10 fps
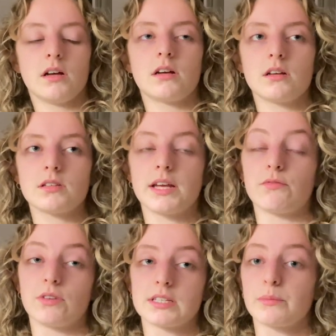say
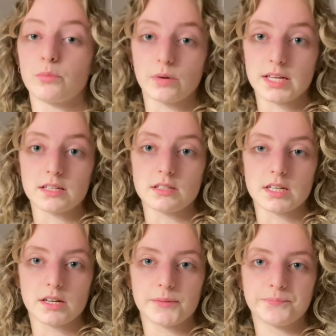for example
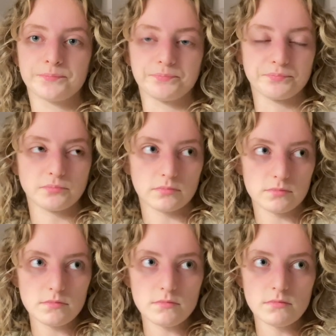India,
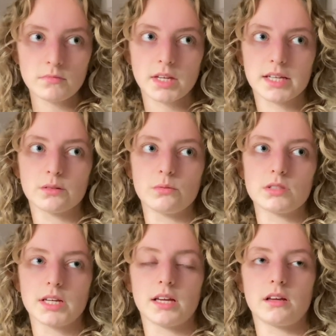and I was
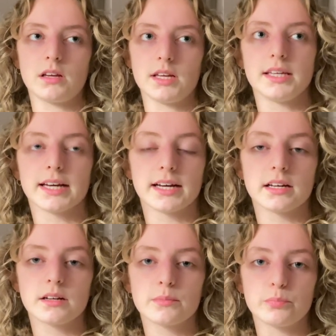like,
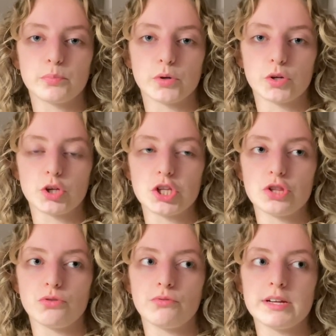yeah, but
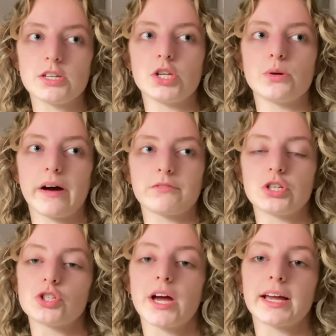you have to
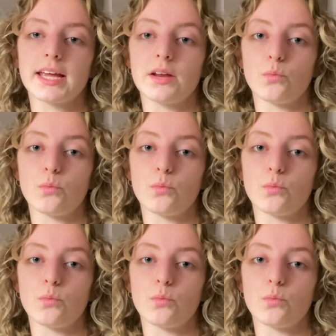check in